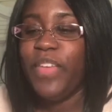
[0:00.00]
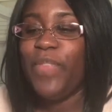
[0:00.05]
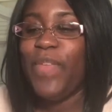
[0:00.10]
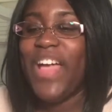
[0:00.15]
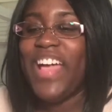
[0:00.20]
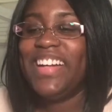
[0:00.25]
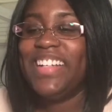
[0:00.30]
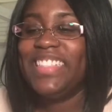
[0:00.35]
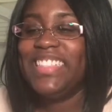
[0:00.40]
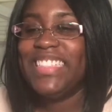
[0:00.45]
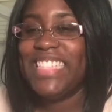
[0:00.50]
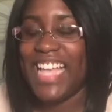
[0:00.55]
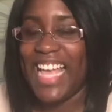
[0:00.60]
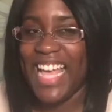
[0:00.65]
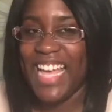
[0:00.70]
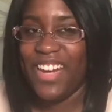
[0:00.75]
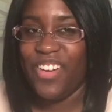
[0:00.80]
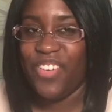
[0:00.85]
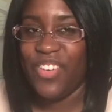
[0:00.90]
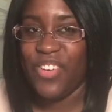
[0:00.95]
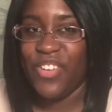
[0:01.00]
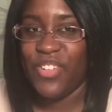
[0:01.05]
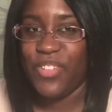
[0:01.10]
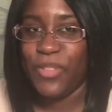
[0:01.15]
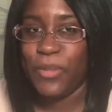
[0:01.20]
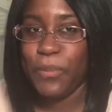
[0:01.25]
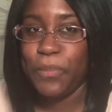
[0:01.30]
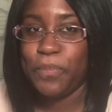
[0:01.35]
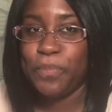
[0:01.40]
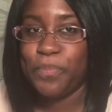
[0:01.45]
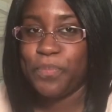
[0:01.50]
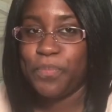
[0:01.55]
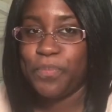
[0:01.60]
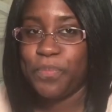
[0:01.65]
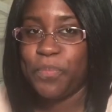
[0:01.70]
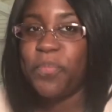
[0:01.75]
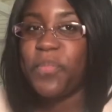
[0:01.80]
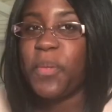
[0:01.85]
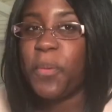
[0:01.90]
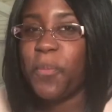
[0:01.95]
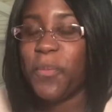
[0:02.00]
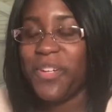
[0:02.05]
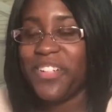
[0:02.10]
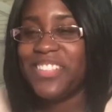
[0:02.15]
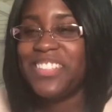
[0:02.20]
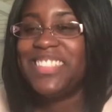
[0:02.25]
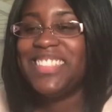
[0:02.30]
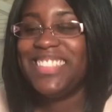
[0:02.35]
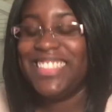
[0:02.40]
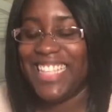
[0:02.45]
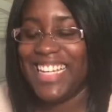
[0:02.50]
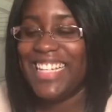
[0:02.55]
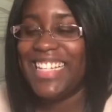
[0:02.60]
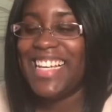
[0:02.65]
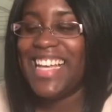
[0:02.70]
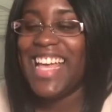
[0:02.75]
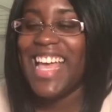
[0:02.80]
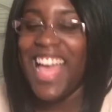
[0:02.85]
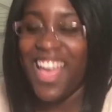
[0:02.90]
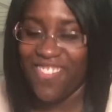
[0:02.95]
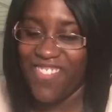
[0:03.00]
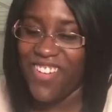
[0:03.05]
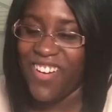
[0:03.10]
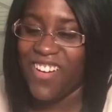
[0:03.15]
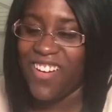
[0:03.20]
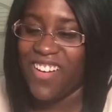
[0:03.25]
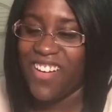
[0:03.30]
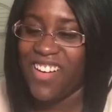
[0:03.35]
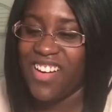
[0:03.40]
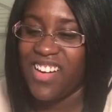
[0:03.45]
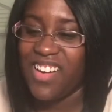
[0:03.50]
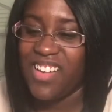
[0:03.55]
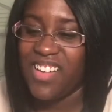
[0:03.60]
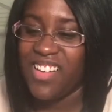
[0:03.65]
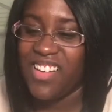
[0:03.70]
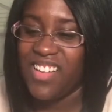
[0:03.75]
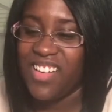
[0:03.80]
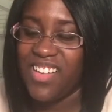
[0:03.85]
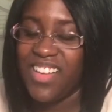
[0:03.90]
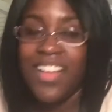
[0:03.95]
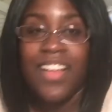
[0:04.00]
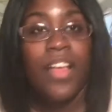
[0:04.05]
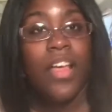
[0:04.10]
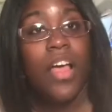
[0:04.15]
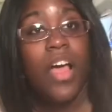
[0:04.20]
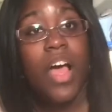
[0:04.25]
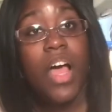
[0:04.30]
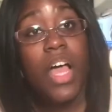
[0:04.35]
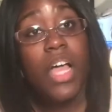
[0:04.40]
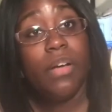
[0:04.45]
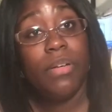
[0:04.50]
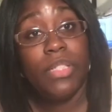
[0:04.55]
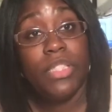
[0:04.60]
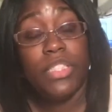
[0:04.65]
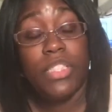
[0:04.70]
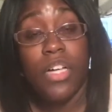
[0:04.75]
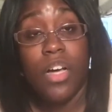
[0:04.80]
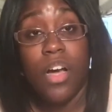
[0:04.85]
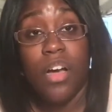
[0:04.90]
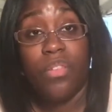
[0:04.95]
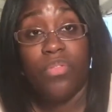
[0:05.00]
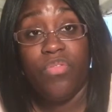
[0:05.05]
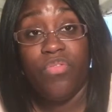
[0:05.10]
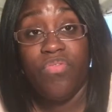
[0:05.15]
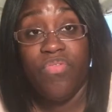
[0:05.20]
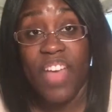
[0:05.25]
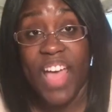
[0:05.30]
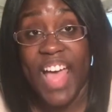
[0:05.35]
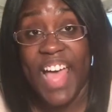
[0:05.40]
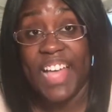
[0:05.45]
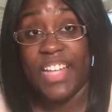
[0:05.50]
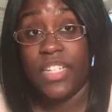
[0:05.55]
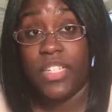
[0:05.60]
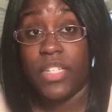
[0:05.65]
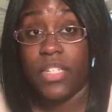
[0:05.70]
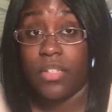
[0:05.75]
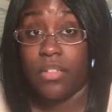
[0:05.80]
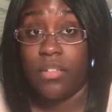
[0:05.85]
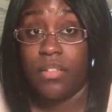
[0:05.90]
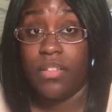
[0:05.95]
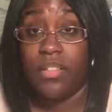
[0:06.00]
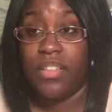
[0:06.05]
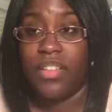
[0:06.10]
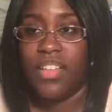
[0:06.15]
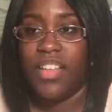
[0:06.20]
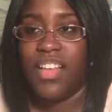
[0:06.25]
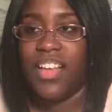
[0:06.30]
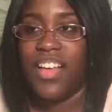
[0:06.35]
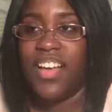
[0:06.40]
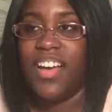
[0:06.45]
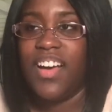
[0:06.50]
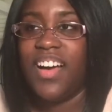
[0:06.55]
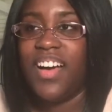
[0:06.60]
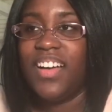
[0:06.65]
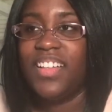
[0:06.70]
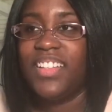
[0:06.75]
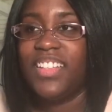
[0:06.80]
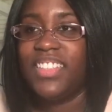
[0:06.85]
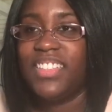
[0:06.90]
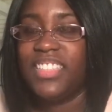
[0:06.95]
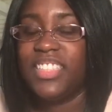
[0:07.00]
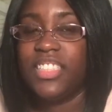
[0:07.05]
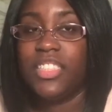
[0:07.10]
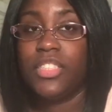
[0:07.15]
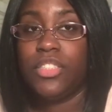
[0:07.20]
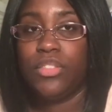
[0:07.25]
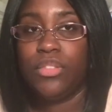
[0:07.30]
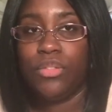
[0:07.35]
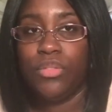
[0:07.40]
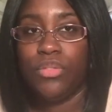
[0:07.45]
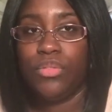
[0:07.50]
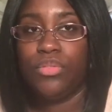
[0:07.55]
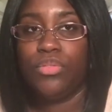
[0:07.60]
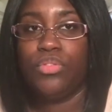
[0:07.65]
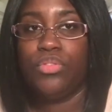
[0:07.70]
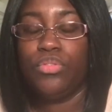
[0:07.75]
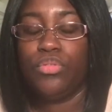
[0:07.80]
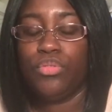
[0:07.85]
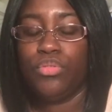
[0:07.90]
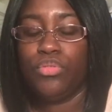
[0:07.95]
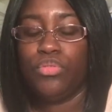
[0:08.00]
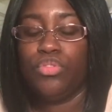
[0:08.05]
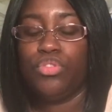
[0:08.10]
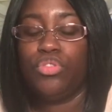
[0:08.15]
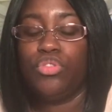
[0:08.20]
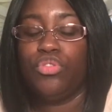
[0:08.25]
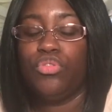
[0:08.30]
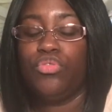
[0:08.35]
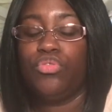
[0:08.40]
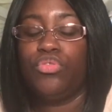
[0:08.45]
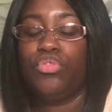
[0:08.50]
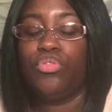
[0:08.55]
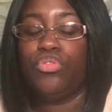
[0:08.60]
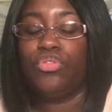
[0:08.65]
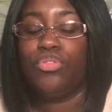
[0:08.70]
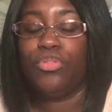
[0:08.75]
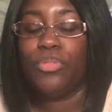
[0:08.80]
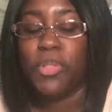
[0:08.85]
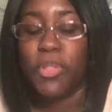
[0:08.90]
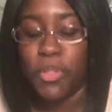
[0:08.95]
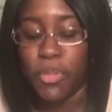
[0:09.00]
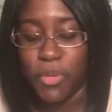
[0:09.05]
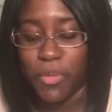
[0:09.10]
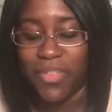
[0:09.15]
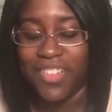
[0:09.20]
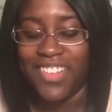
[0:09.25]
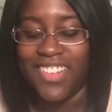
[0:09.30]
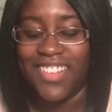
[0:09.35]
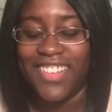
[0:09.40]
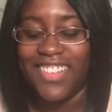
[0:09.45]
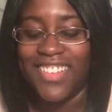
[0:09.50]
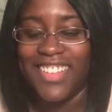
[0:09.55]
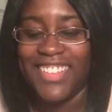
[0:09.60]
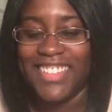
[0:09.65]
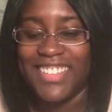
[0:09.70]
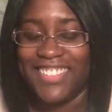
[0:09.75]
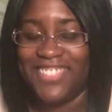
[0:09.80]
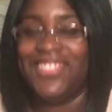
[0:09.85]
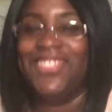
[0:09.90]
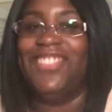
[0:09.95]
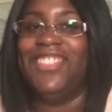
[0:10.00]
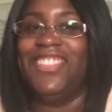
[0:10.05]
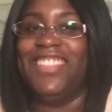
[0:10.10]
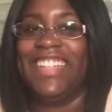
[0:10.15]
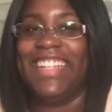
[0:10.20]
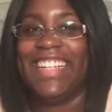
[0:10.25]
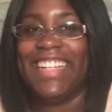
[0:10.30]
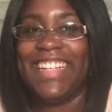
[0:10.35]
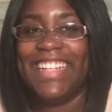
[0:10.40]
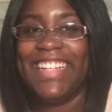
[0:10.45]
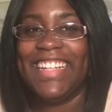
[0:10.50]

by the title, worst date ever, I was called fat. Uh, this is true, true, true, true story.